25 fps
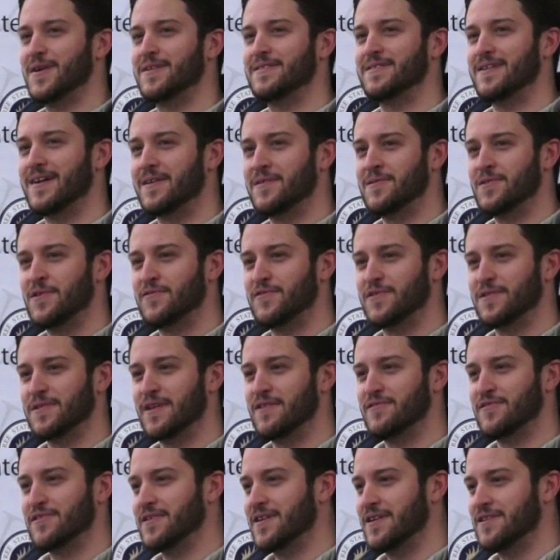I don't, I don't know if it'll
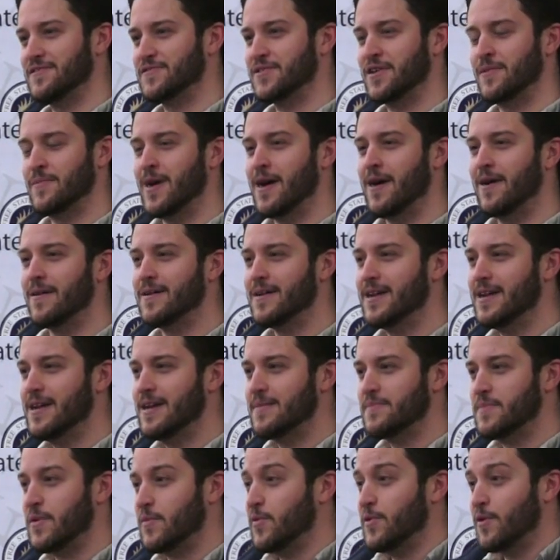ever kind of come out,
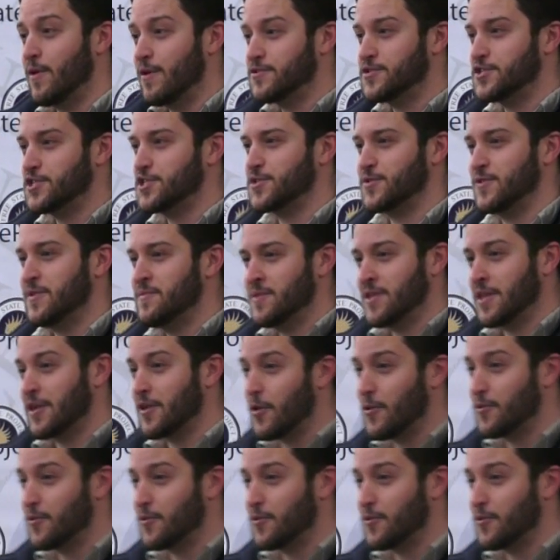but we were all just screaming like,